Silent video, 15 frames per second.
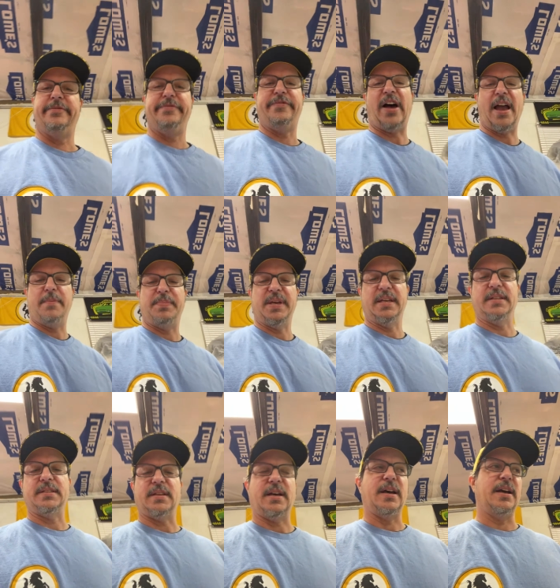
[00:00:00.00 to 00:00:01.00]
5
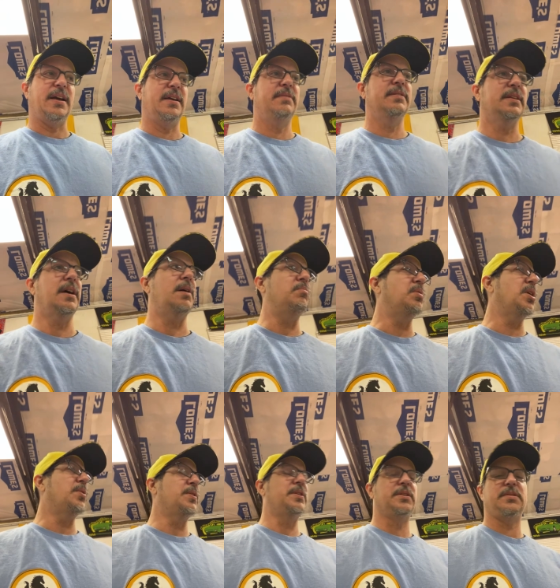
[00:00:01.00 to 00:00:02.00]
psi without
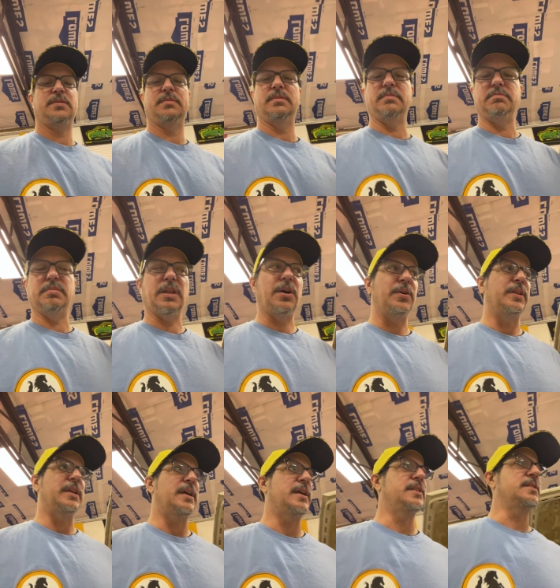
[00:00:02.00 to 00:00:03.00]
blowing the
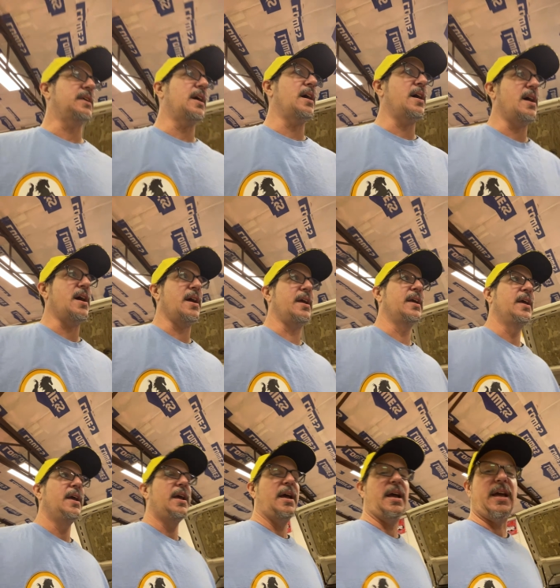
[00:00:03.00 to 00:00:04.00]
head sky high.
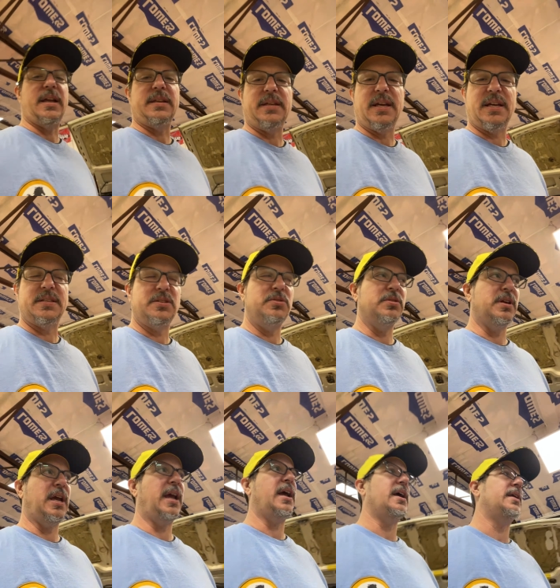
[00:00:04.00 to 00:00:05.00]
And yes, you
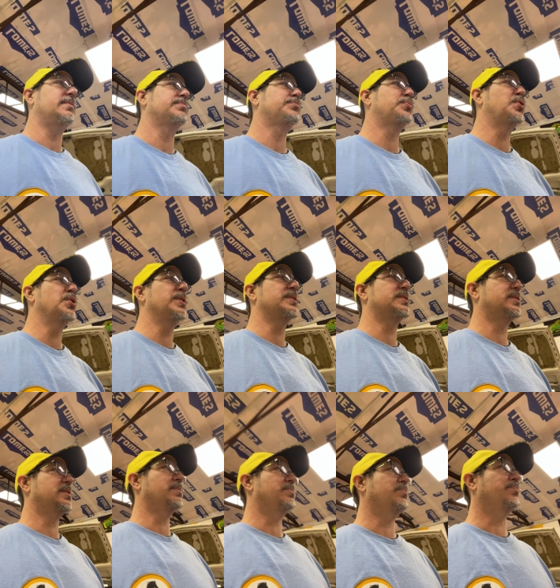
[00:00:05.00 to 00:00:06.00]
can put
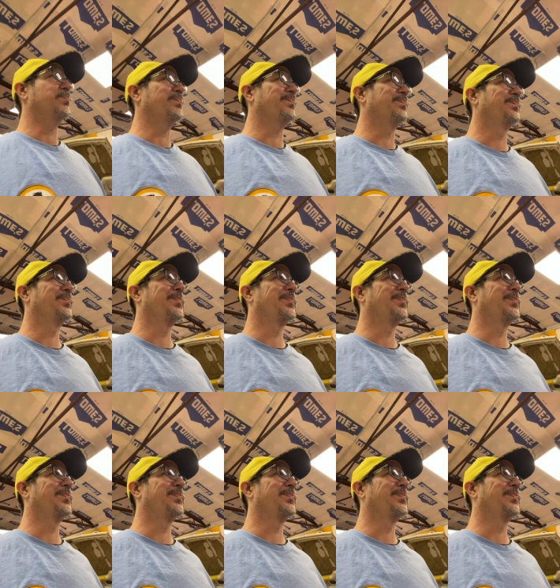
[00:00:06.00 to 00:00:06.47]
some